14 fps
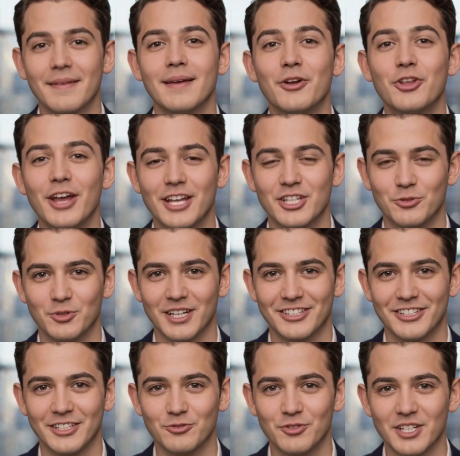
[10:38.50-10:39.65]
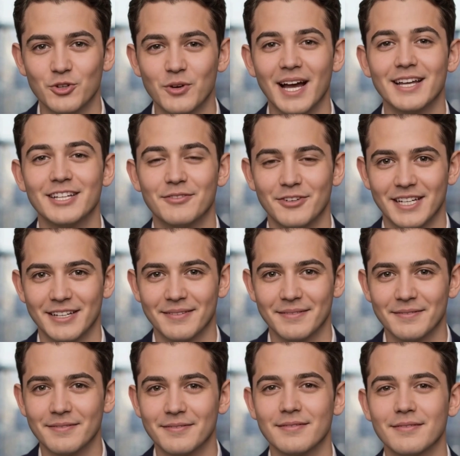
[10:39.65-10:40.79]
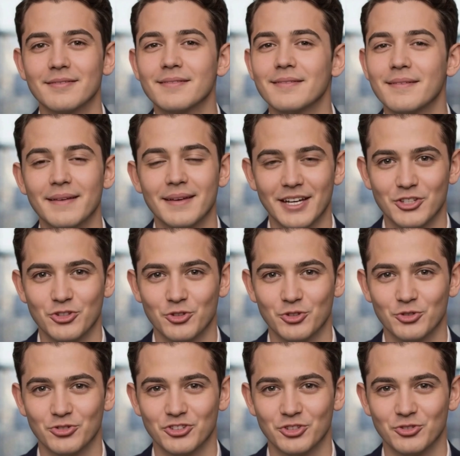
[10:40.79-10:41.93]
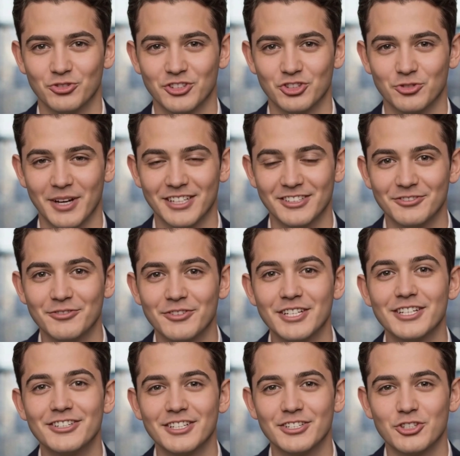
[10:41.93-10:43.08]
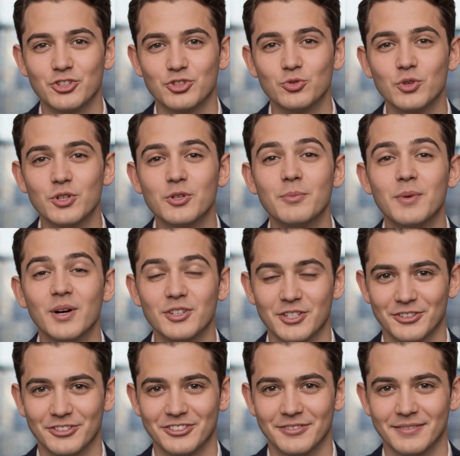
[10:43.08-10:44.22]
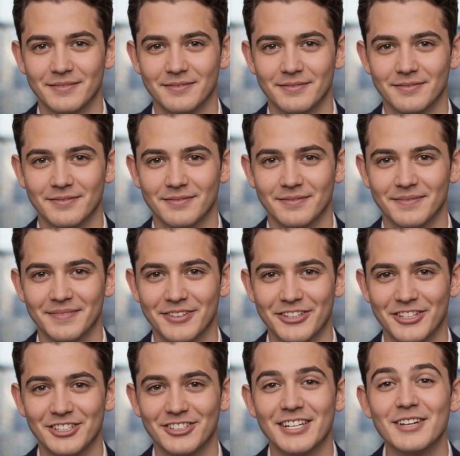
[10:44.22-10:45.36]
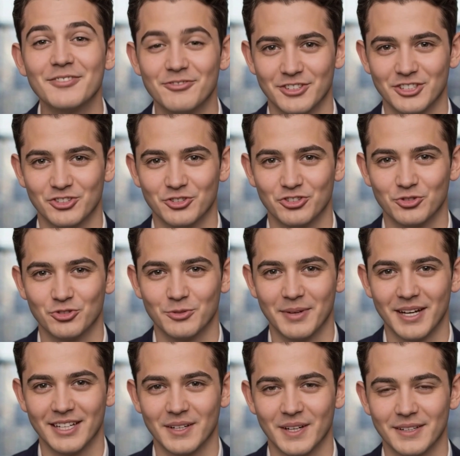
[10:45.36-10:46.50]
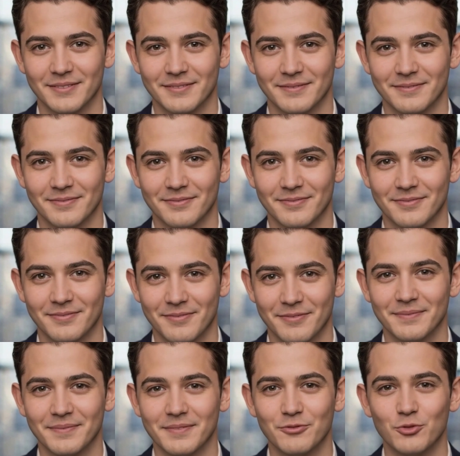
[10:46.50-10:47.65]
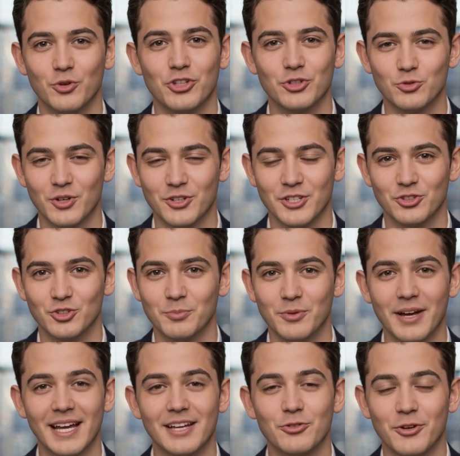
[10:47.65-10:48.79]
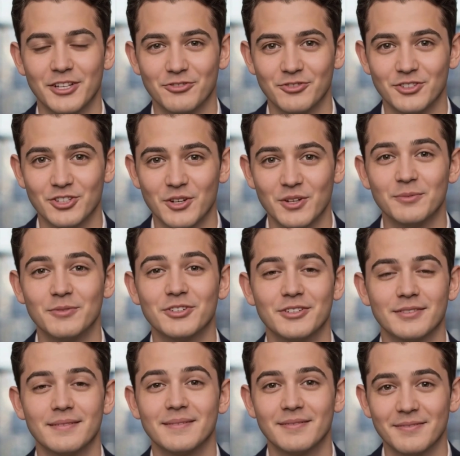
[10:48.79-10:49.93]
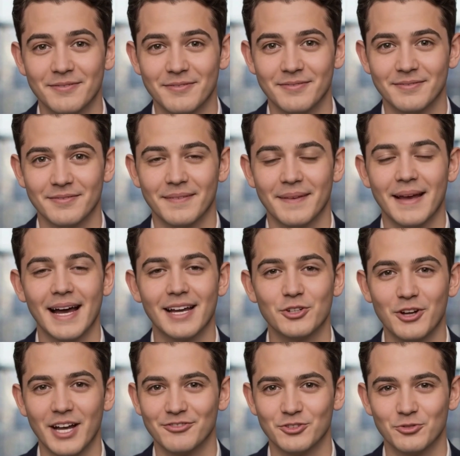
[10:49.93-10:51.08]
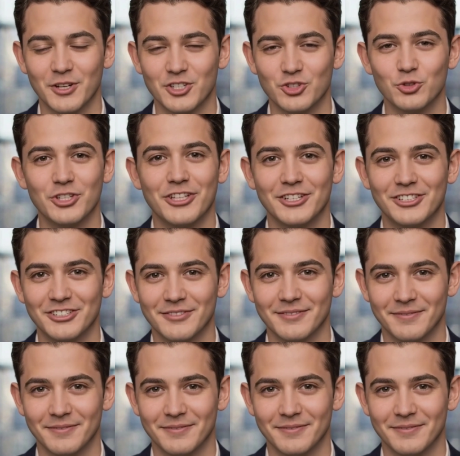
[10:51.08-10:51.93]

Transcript: Change pricing retroactively. Introduce usage-based fees that destroy your margins. Sunset features you depend on. Force you onto new plans with different terms. And you'd have 3 choices.